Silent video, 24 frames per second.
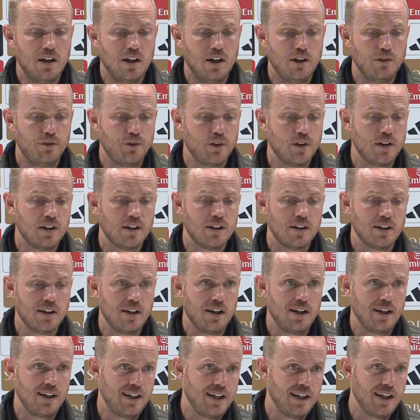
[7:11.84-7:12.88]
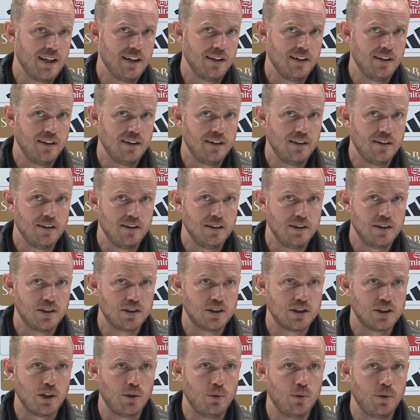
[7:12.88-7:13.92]
I think again it's
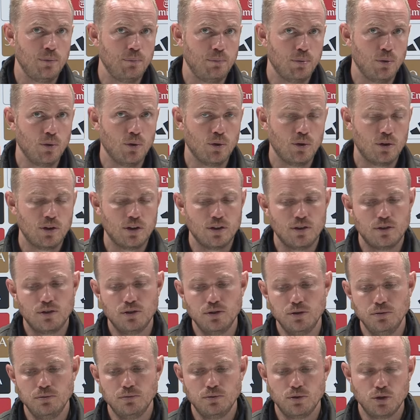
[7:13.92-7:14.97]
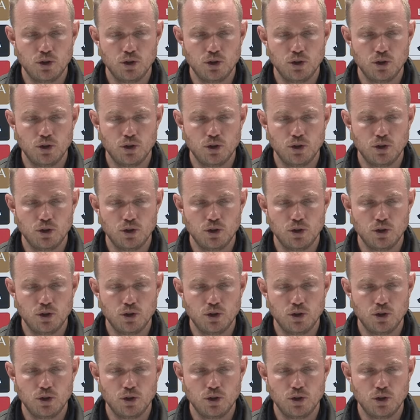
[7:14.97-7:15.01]
so important to